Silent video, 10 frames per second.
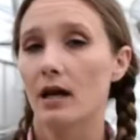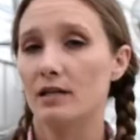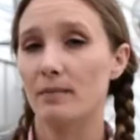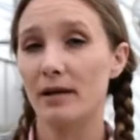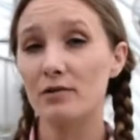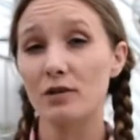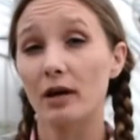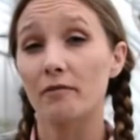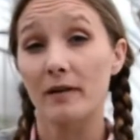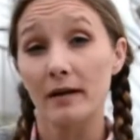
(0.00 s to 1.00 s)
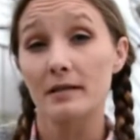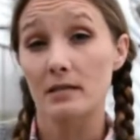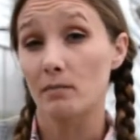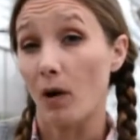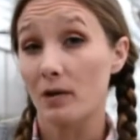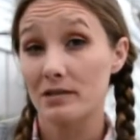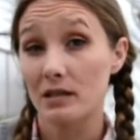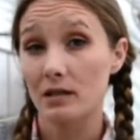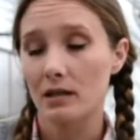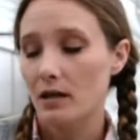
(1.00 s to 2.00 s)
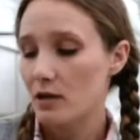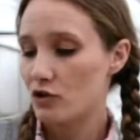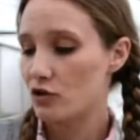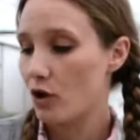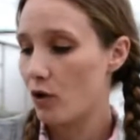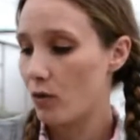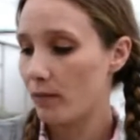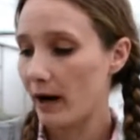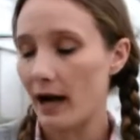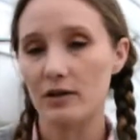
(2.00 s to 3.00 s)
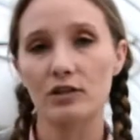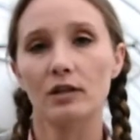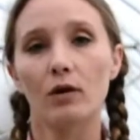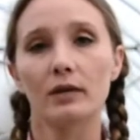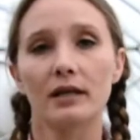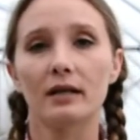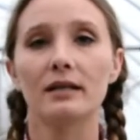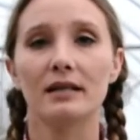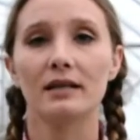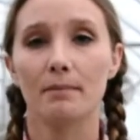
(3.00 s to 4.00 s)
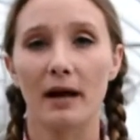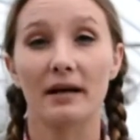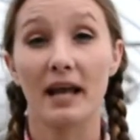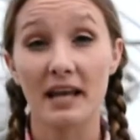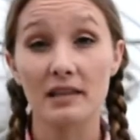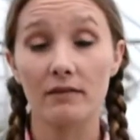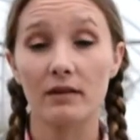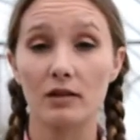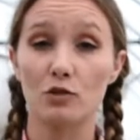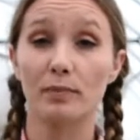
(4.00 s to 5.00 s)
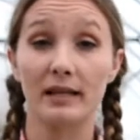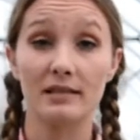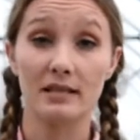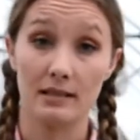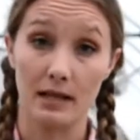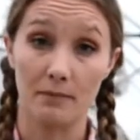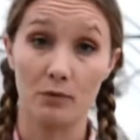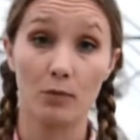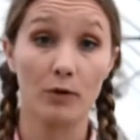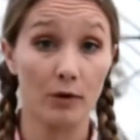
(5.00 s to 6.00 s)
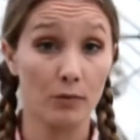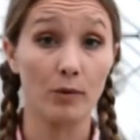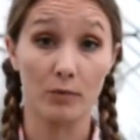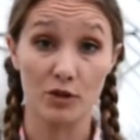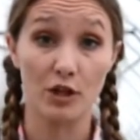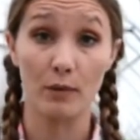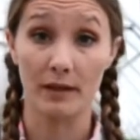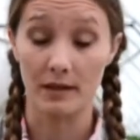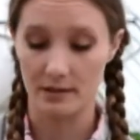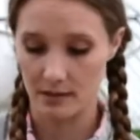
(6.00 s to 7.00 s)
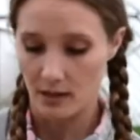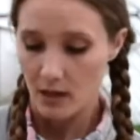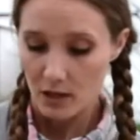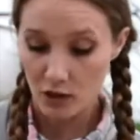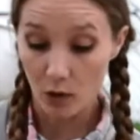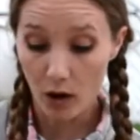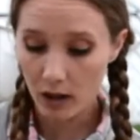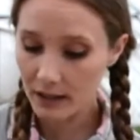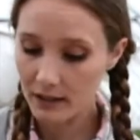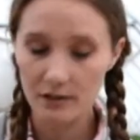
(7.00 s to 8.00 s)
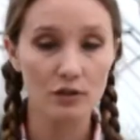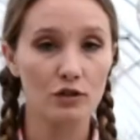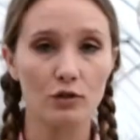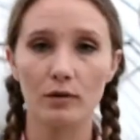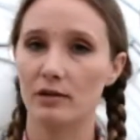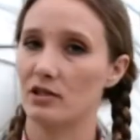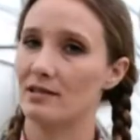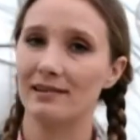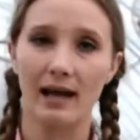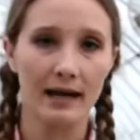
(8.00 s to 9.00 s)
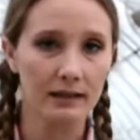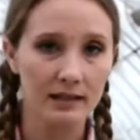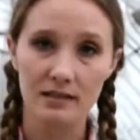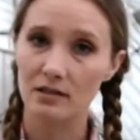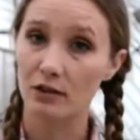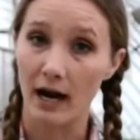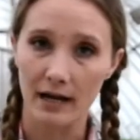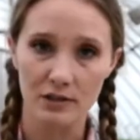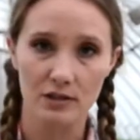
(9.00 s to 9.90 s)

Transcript: Tomatoes are a very small seed, so we're actually only going to need about 1/8 of an inch planting depth when we're sowing these. So all I need to do is just lightly scratch the